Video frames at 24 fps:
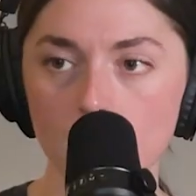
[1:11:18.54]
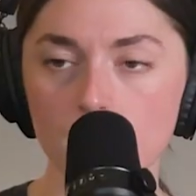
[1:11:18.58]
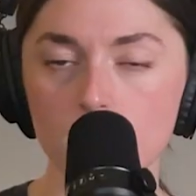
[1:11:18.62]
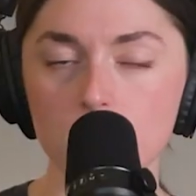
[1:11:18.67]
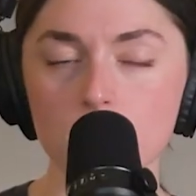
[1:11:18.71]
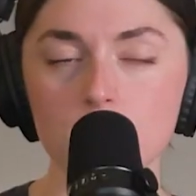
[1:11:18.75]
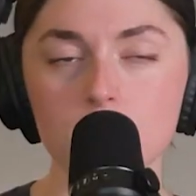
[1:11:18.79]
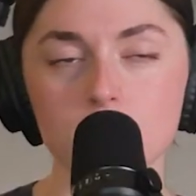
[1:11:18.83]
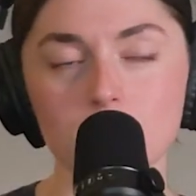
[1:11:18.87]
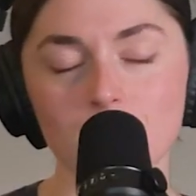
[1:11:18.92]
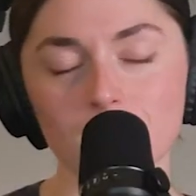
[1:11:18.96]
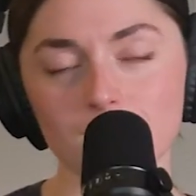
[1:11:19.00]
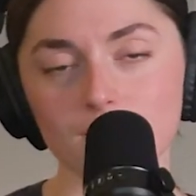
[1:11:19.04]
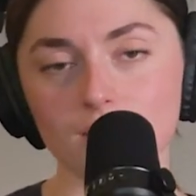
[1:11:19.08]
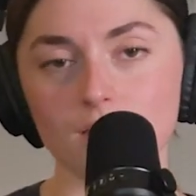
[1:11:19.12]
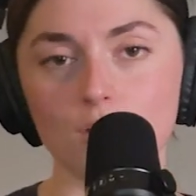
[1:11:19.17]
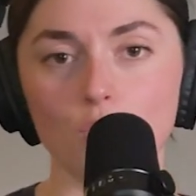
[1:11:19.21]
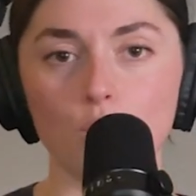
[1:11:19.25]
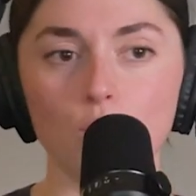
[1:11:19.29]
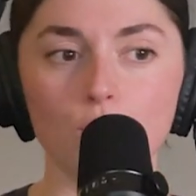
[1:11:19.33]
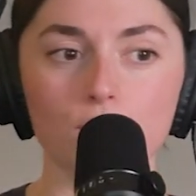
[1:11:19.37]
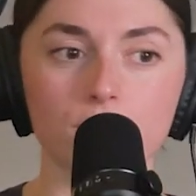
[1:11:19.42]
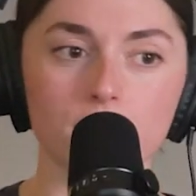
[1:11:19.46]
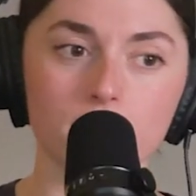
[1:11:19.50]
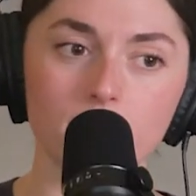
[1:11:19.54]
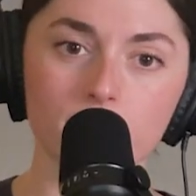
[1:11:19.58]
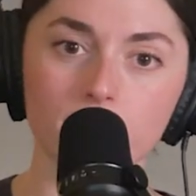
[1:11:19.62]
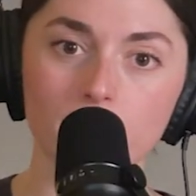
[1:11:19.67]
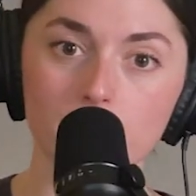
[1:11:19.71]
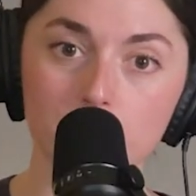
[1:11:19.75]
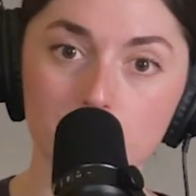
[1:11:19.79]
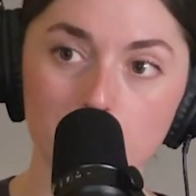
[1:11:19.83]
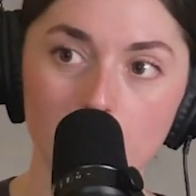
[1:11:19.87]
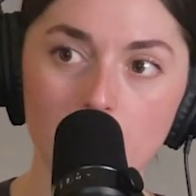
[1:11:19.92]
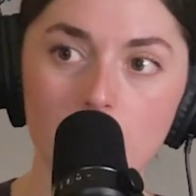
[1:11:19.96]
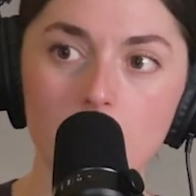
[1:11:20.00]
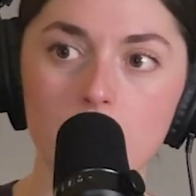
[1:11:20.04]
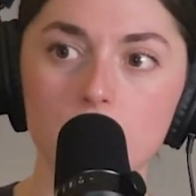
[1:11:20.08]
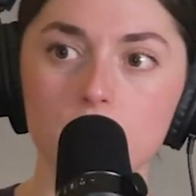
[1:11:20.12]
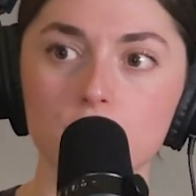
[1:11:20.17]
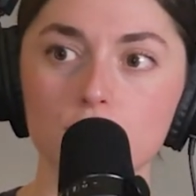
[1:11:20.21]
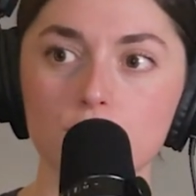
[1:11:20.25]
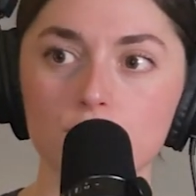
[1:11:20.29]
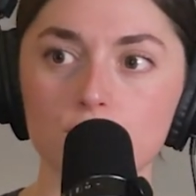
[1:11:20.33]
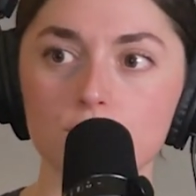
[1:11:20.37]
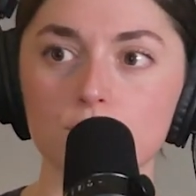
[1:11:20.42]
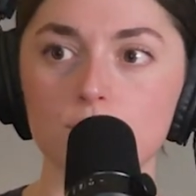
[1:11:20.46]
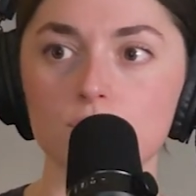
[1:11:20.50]
it is the whole thing of like paying
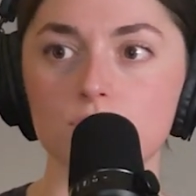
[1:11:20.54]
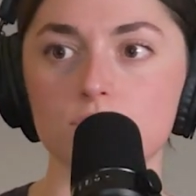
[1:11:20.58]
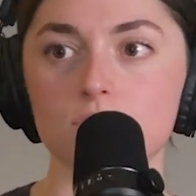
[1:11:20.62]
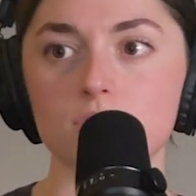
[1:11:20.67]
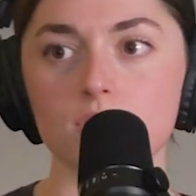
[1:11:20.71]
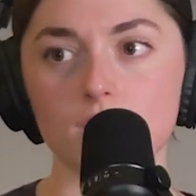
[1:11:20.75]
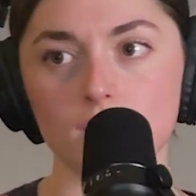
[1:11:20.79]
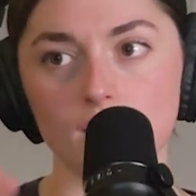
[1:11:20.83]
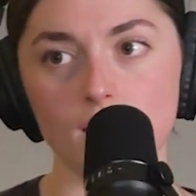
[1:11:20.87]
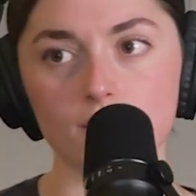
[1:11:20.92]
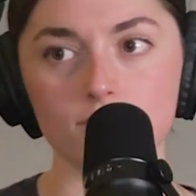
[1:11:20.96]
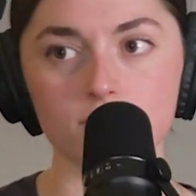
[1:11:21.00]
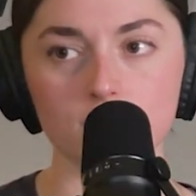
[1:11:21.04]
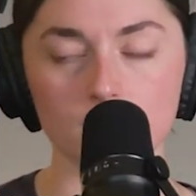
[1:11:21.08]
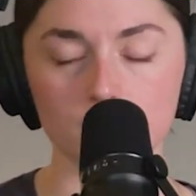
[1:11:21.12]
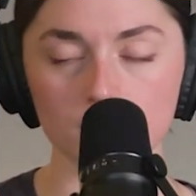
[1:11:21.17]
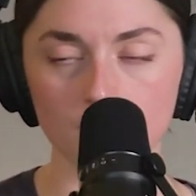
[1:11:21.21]
your dues. Like I've done